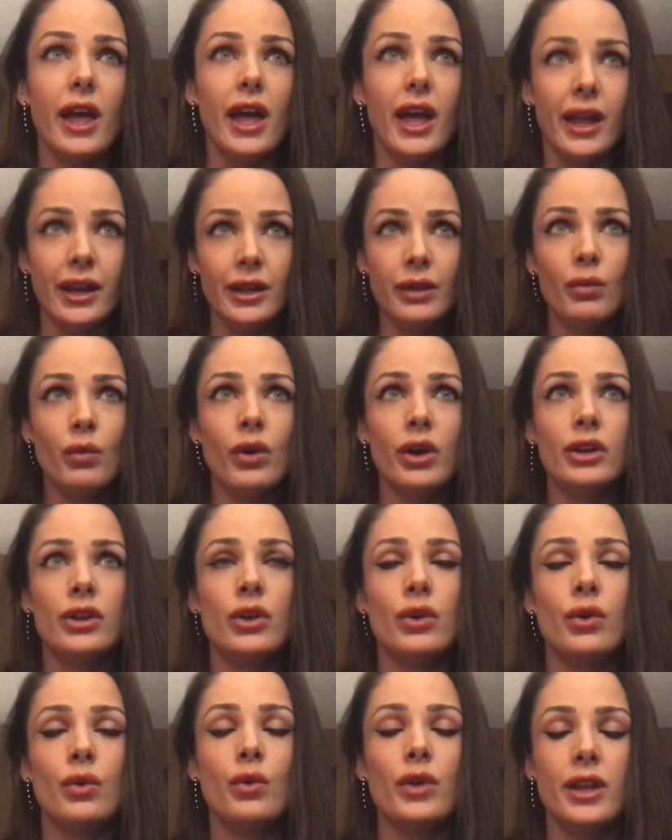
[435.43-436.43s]
Anyone
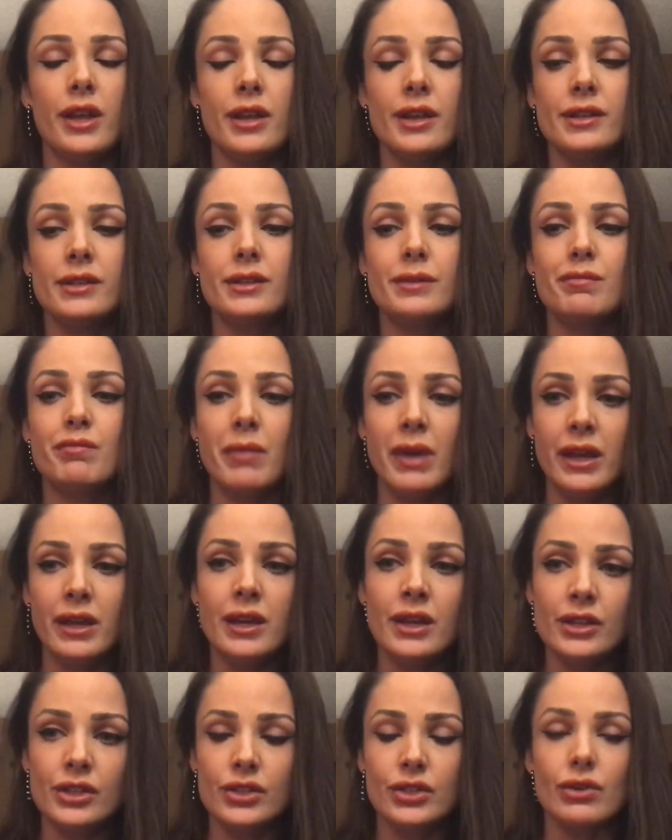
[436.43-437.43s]
who is
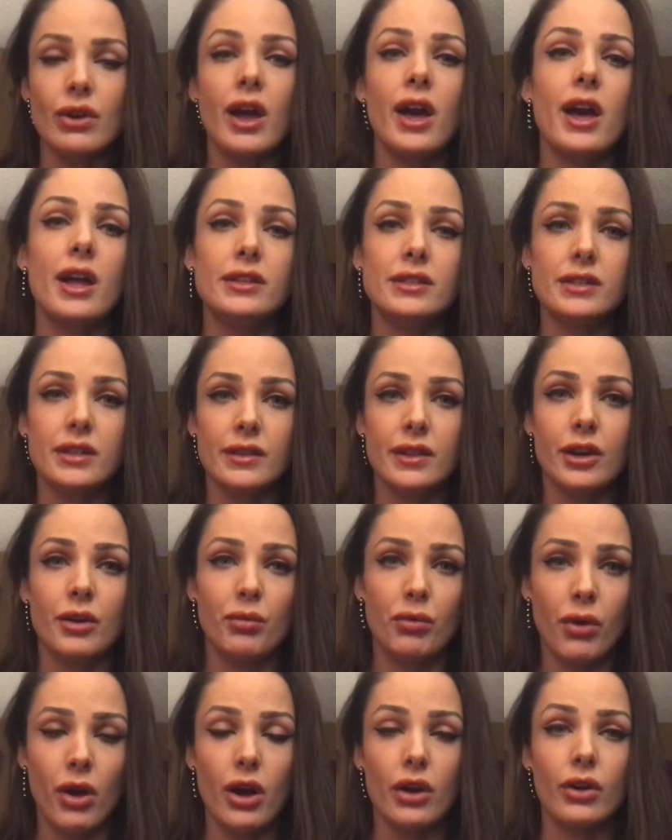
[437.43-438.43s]
making strides in their
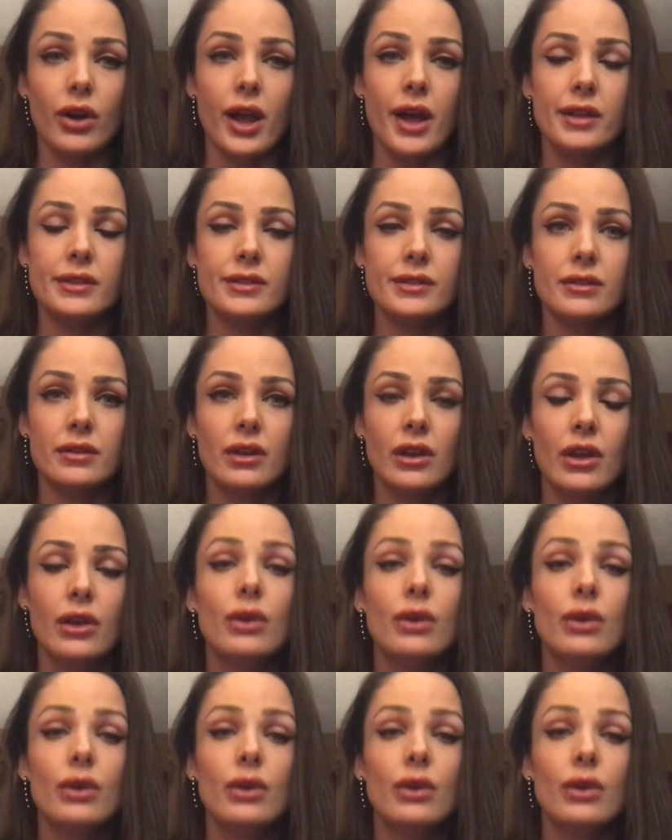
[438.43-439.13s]
progress,